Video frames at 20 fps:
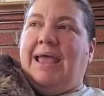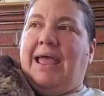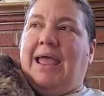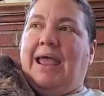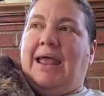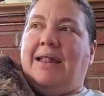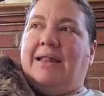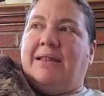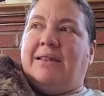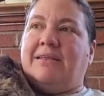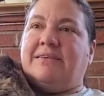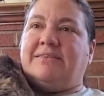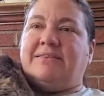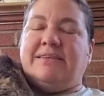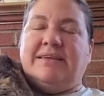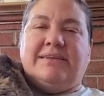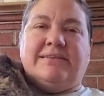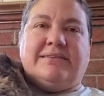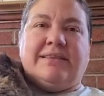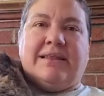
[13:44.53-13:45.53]
And the
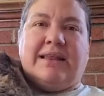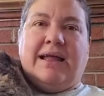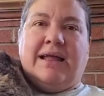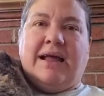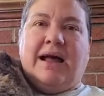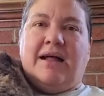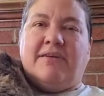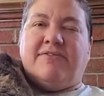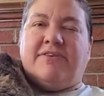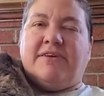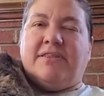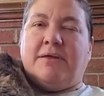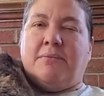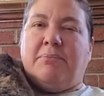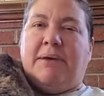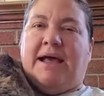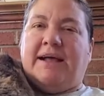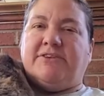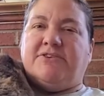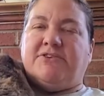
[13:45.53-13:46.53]
seeds that I got for the
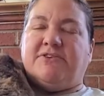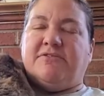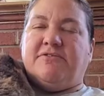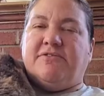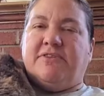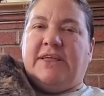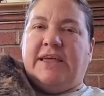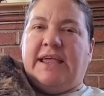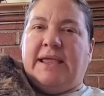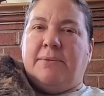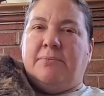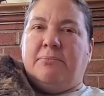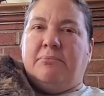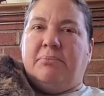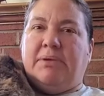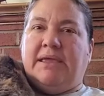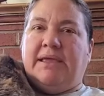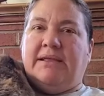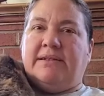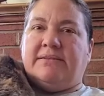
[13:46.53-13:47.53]
Badger Flame
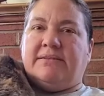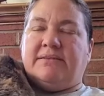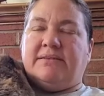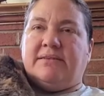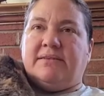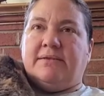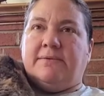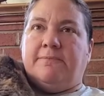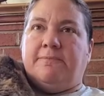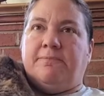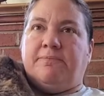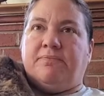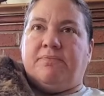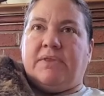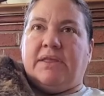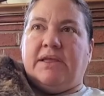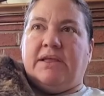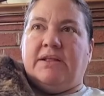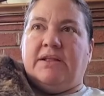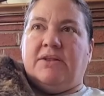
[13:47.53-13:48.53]
beets
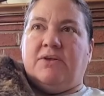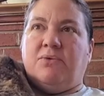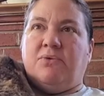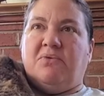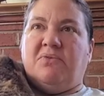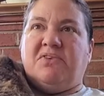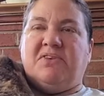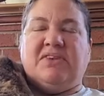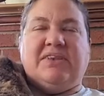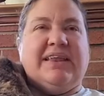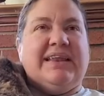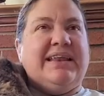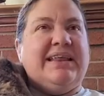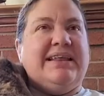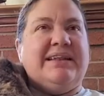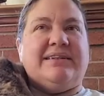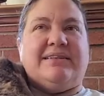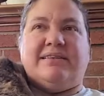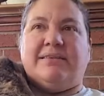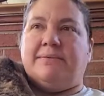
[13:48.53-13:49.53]

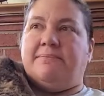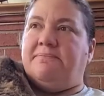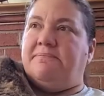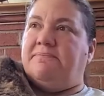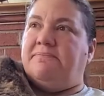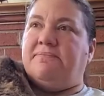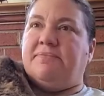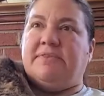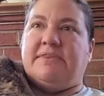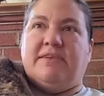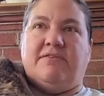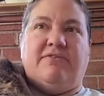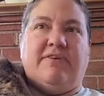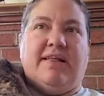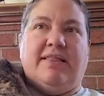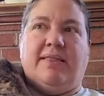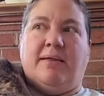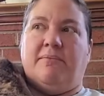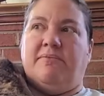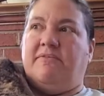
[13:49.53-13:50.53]
didn't
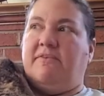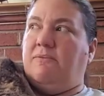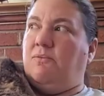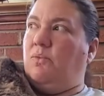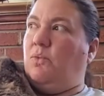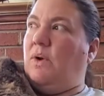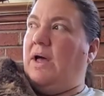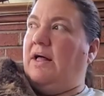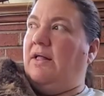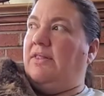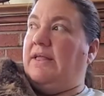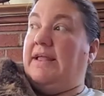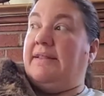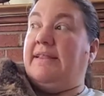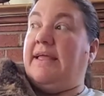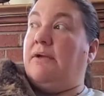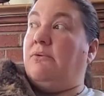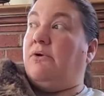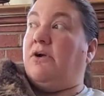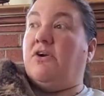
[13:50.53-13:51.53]
develop well. And
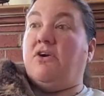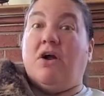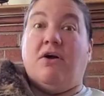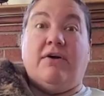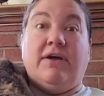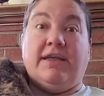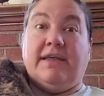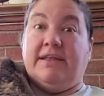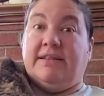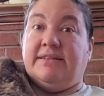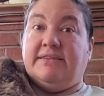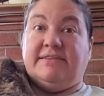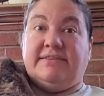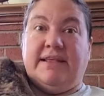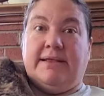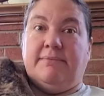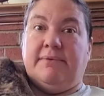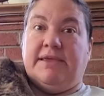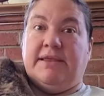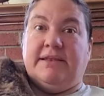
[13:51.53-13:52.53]
they were growing in the
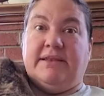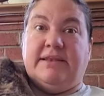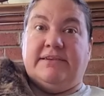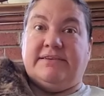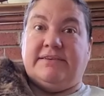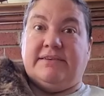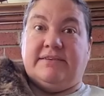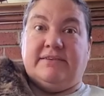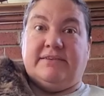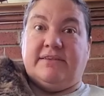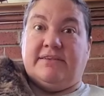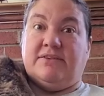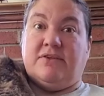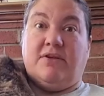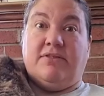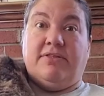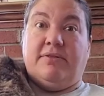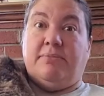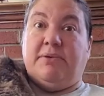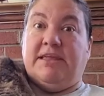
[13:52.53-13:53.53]
same conditions as
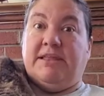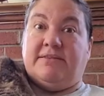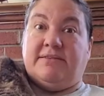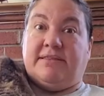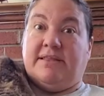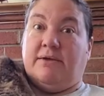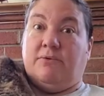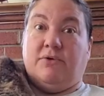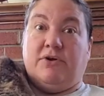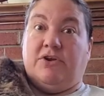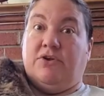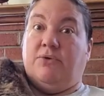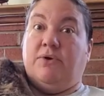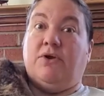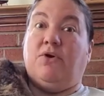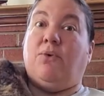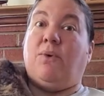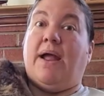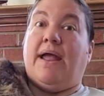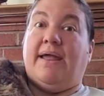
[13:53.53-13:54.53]
all the beets that were doing
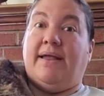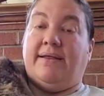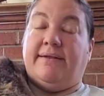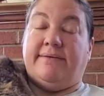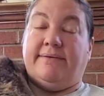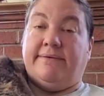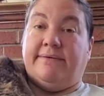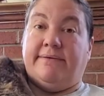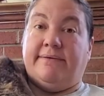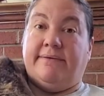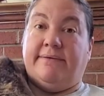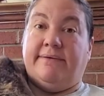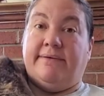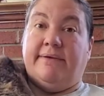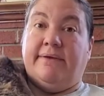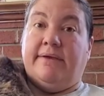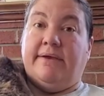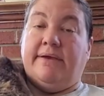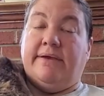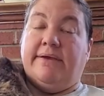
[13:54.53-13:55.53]
great.
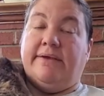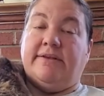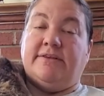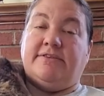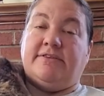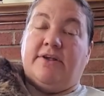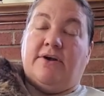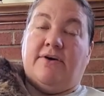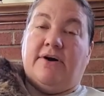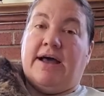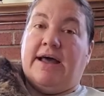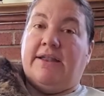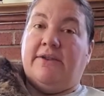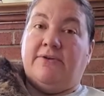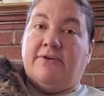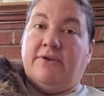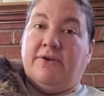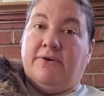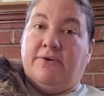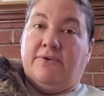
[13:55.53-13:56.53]
So I
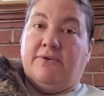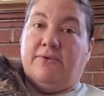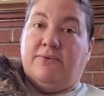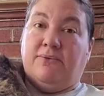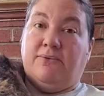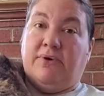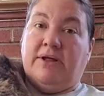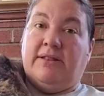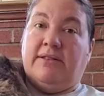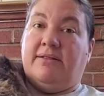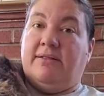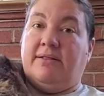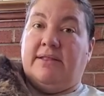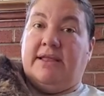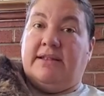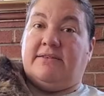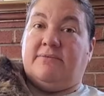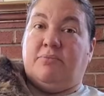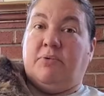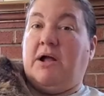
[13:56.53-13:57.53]
don't know what
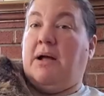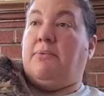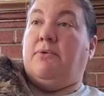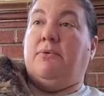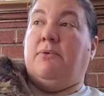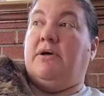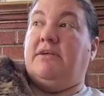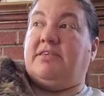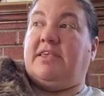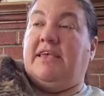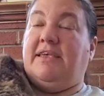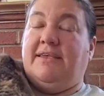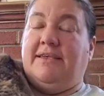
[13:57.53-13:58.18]
its problem was.